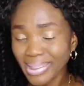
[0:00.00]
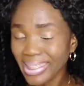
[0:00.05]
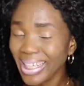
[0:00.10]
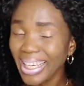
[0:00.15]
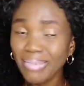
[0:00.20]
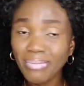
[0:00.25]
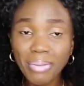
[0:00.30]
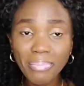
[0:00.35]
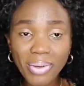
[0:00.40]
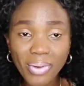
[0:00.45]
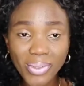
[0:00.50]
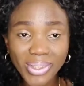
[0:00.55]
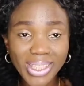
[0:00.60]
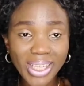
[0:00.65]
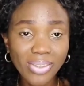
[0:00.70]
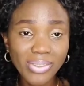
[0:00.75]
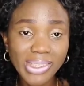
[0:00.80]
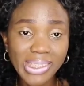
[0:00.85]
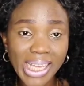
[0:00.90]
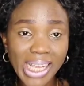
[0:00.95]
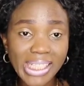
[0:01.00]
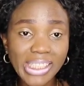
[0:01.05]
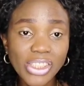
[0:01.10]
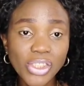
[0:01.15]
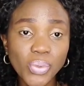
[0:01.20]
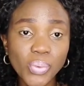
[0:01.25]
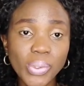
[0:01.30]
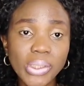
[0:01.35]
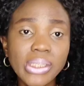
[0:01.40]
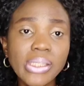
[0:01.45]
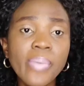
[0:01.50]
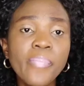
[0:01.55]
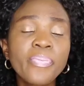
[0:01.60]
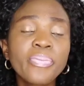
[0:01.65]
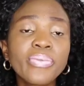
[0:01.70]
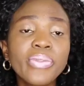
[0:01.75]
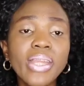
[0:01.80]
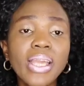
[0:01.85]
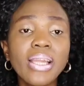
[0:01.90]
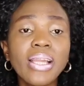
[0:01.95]
I can't remember what I styled it with.
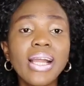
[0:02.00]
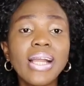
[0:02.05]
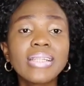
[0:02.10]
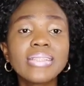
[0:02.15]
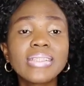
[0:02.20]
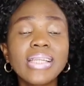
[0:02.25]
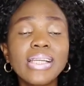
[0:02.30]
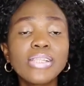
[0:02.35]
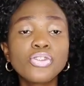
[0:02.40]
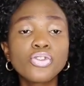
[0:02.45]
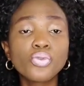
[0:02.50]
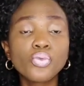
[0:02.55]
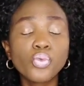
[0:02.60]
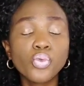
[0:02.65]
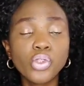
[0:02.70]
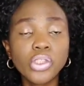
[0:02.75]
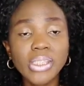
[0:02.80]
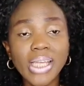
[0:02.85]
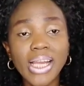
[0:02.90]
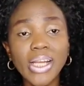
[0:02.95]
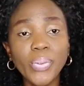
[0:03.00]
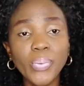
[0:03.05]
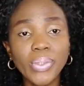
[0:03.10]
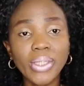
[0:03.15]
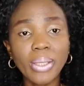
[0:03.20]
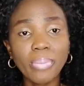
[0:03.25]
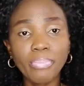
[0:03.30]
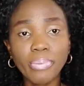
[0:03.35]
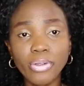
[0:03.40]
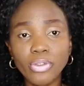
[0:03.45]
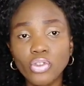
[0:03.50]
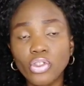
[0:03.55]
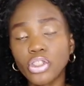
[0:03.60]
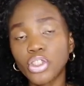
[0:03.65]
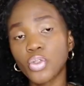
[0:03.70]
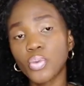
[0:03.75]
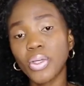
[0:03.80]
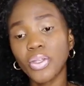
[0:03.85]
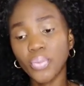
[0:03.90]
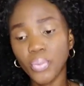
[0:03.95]
Then I decided to style it with a belt because
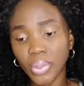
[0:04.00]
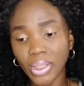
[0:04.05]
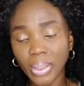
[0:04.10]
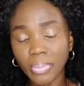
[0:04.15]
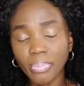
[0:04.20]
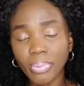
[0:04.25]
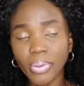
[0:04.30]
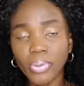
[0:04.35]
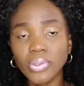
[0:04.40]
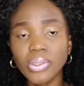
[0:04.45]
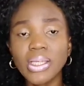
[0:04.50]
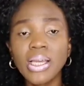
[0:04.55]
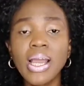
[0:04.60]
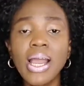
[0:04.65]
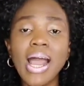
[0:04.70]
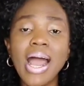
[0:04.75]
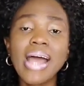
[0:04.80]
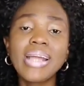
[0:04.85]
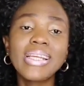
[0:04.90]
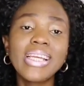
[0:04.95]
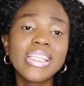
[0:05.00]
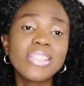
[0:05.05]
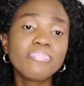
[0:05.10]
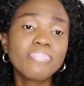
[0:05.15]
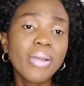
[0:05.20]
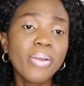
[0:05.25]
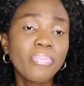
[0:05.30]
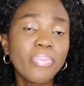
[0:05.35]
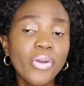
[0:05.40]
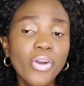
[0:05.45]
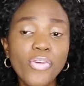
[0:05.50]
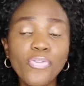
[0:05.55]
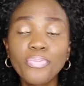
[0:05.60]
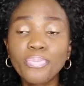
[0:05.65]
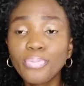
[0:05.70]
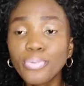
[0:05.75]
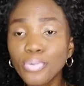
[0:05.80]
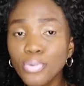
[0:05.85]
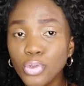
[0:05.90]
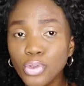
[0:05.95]
she went with a belt. Added my pair of
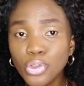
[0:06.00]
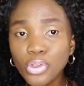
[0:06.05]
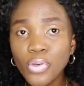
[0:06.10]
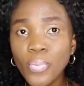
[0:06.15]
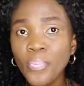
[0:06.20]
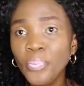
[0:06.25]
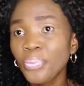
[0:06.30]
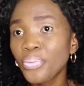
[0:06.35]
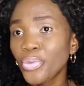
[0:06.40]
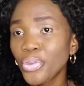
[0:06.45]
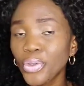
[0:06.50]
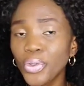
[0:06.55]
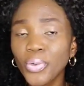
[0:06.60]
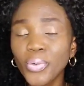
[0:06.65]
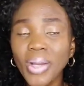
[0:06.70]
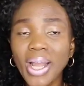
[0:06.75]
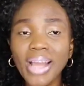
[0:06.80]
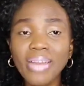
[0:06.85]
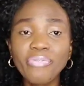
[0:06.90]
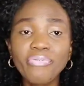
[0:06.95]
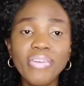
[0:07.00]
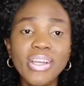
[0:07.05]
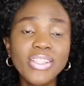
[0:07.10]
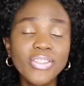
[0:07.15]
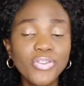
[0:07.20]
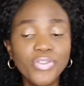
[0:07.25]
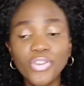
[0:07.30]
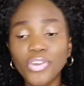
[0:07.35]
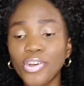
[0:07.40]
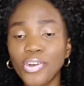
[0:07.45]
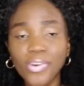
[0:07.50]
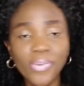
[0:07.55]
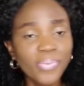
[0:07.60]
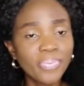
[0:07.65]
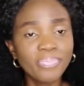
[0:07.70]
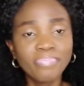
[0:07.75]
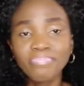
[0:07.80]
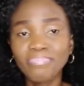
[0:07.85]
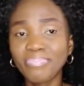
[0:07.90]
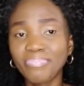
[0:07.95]
boots, and went for
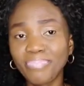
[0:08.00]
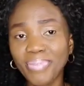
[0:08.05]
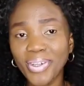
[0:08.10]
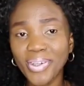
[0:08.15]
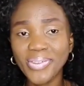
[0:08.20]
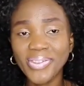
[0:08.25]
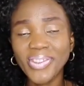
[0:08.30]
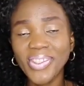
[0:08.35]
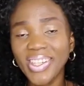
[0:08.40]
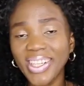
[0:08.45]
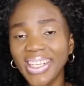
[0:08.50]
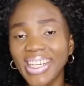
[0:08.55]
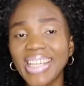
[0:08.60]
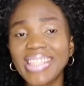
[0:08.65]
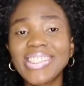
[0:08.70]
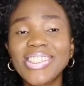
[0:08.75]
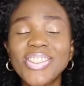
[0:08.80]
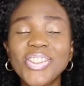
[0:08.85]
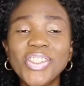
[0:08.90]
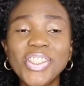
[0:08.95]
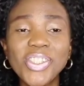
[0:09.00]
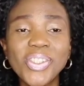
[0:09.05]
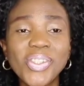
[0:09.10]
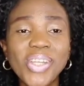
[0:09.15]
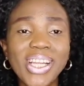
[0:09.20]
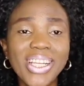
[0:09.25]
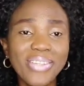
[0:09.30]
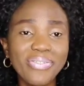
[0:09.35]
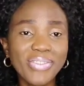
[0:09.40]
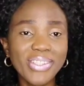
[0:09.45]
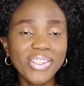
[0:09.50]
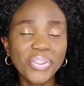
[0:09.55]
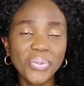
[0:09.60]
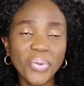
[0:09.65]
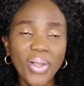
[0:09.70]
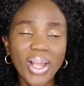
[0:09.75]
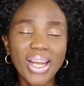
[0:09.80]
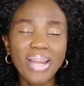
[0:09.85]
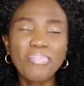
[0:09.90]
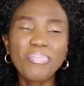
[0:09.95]
a pair of sunglasses just to elevate the
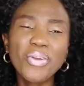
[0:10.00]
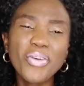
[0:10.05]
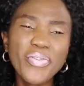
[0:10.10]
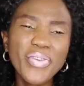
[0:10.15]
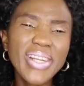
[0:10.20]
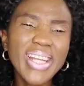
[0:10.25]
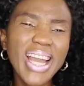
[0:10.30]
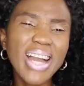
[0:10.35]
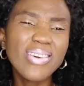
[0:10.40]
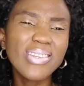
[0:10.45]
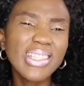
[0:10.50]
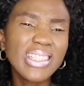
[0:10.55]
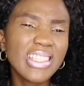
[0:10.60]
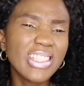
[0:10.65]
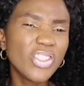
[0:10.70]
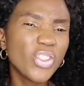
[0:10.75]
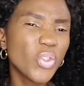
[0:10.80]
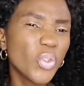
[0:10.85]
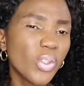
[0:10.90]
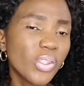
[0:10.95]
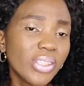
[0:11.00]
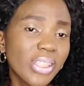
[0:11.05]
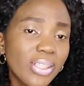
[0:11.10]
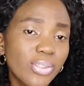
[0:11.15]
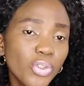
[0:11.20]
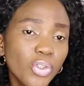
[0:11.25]
look. And I'm loving how this thing turned out.